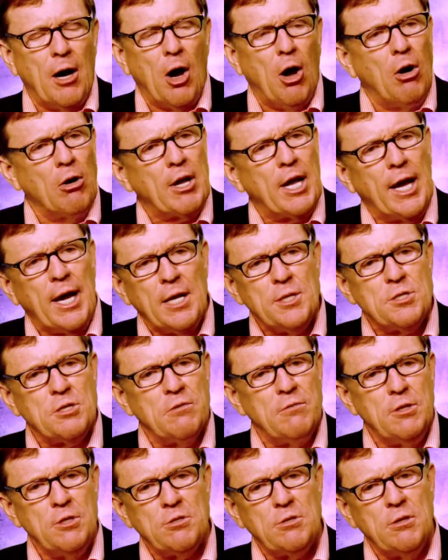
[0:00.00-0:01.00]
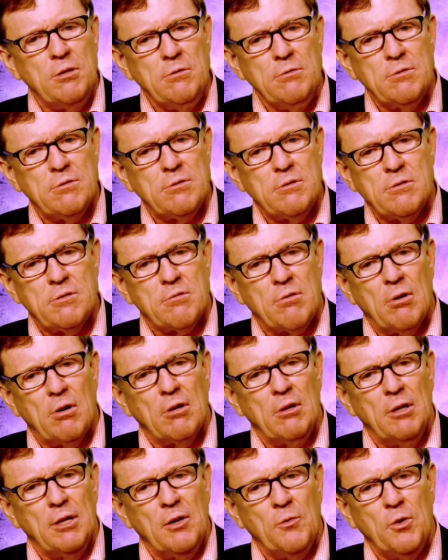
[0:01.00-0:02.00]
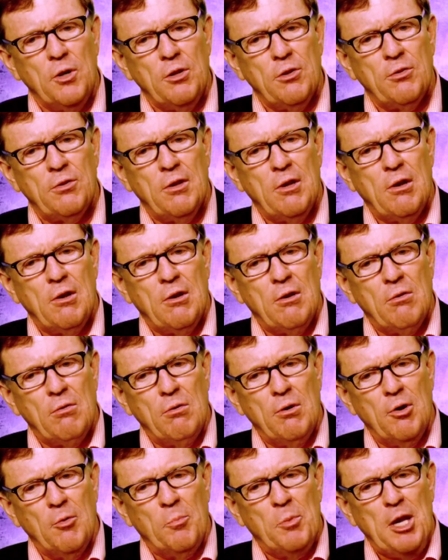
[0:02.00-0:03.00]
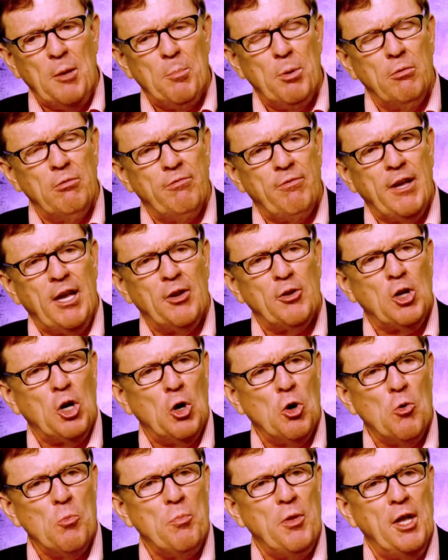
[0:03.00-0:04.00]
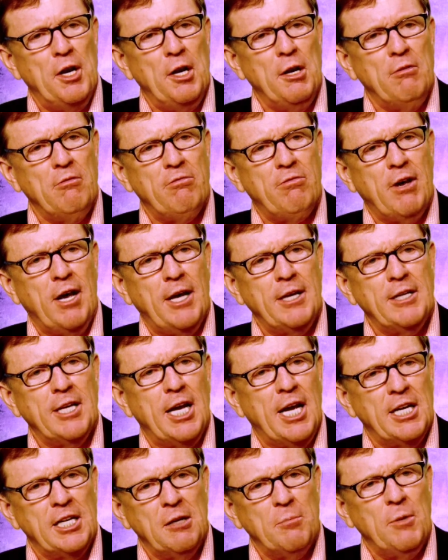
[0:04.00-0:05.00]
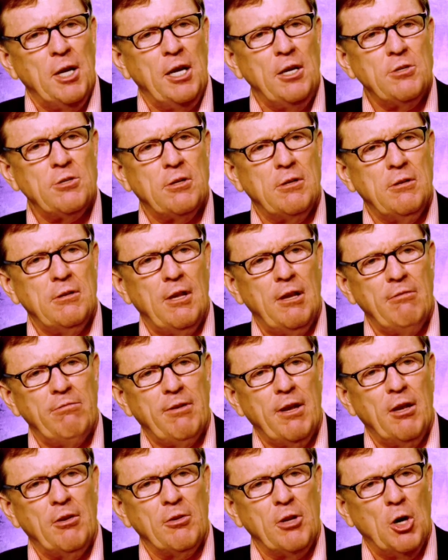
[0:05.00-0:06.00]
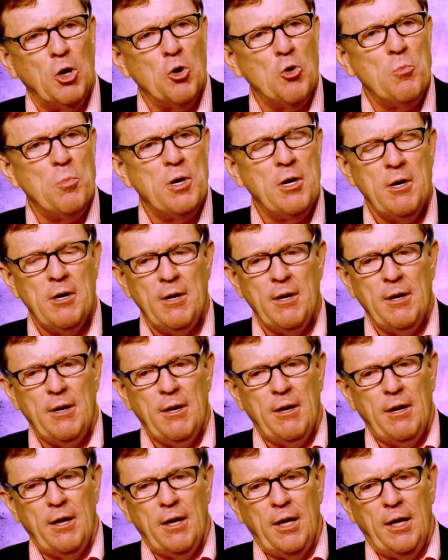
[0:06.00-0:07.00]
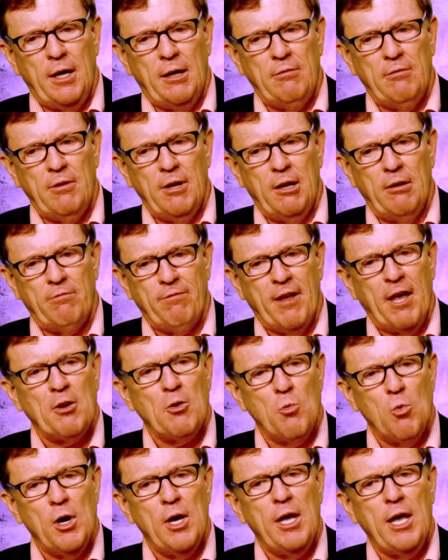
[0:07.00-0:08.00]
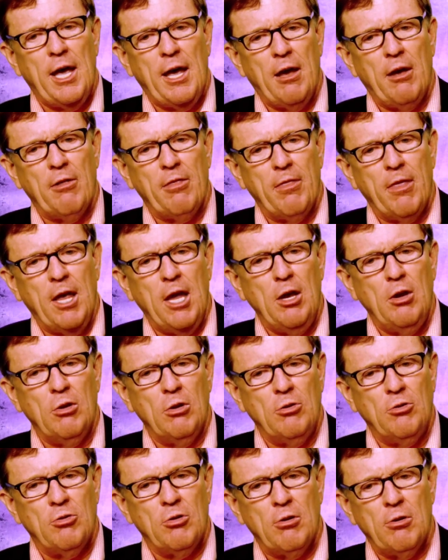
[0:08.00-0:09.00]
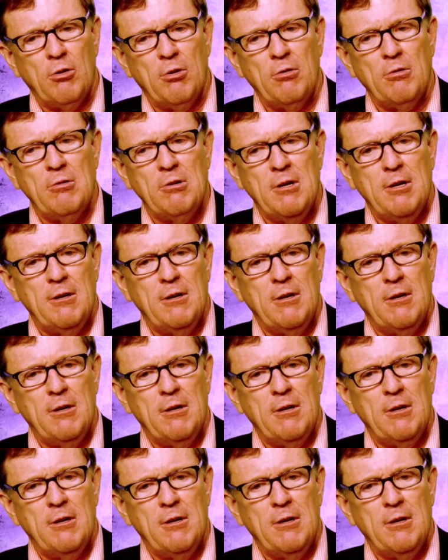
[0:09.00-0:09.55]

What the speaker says: all kinds of issues struggling with, where people found hope. They didn't find condemnation, they found hope, and found a way how they could turn